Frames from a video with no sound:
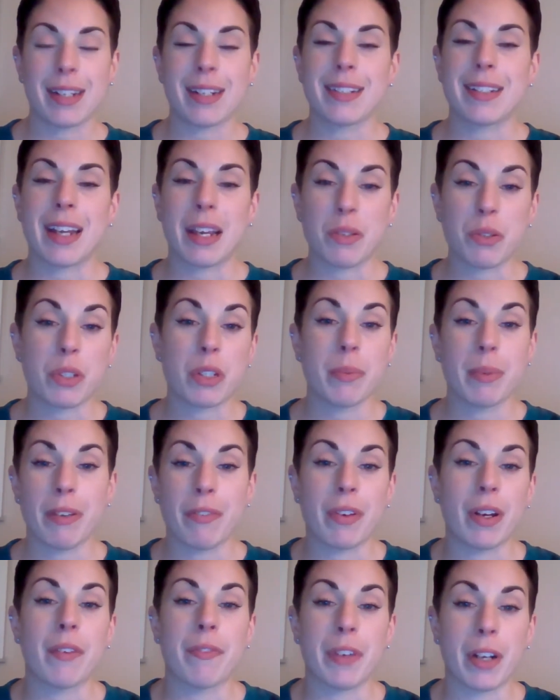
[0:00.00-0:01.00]
It tends to be
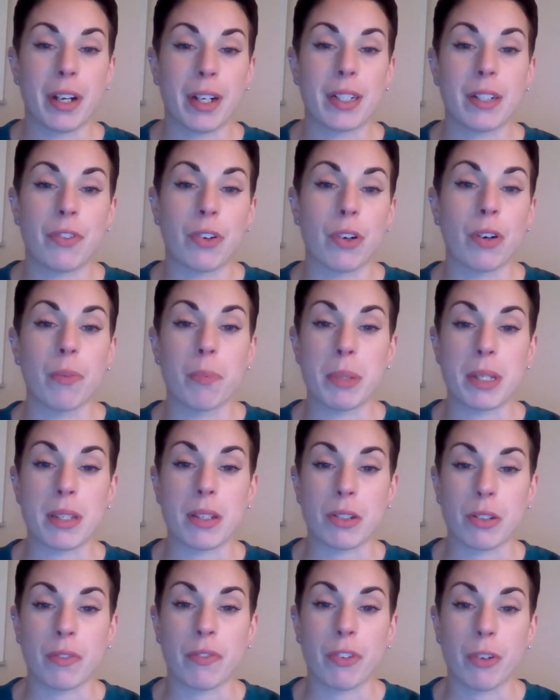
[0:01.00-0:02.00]
a very difficult
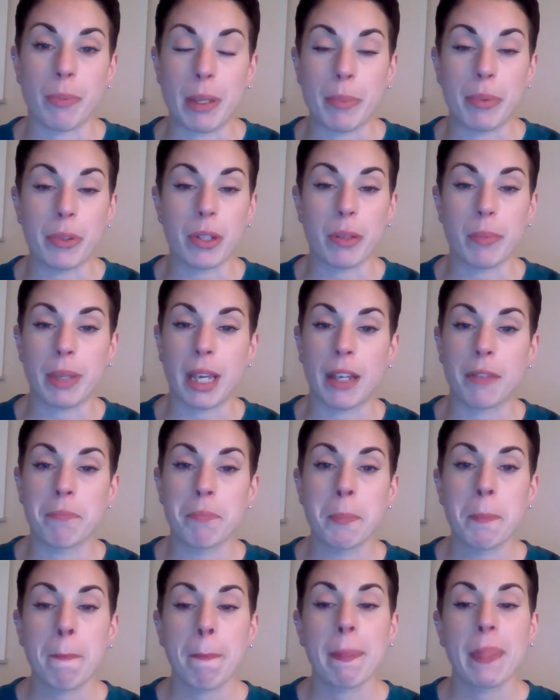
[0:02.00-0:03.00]
position for people to be in.
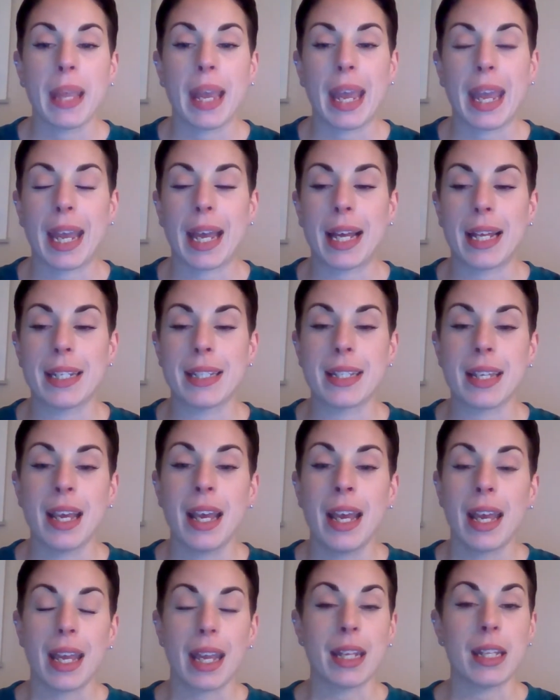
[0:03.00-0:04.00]
And
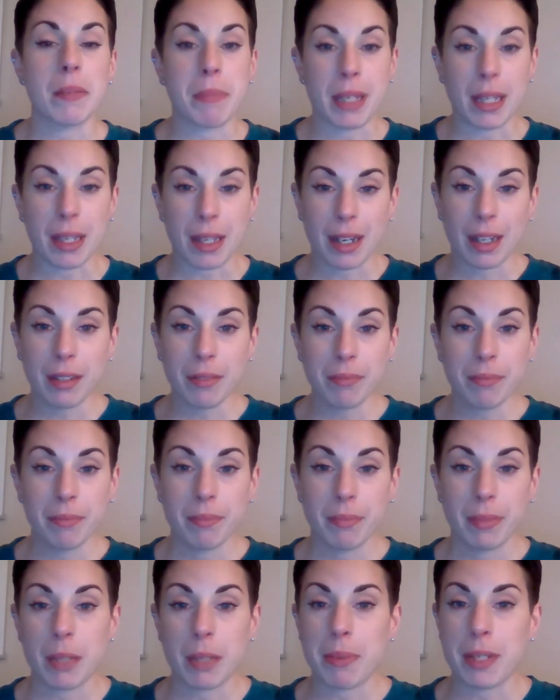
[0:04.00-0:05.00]
in the beginning,
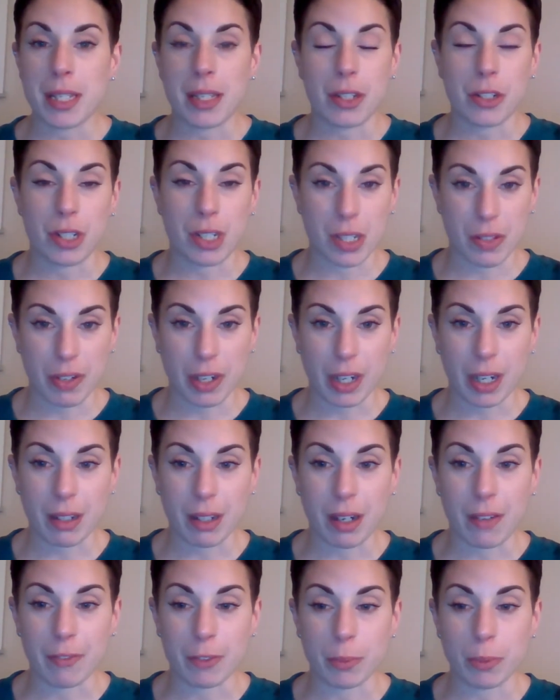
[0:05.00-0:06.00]
the position is very
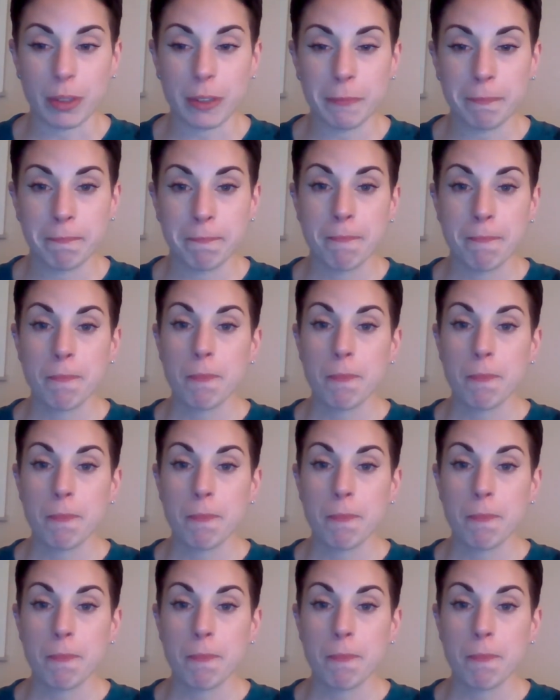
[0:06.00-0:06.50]
uncomfortable.